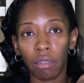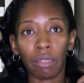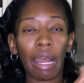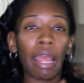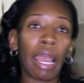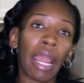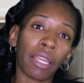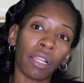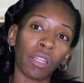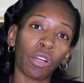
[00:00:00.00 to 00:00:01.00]

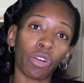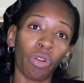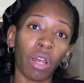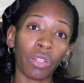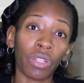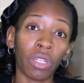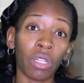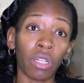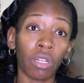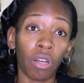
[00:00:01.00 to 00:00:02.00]
diagonally across
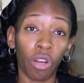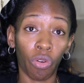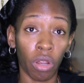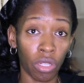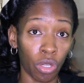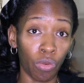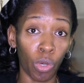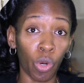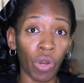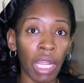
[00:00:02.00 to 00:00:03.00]
the
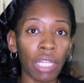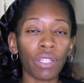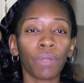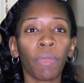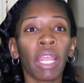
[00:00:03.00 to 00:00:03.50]
grill grates,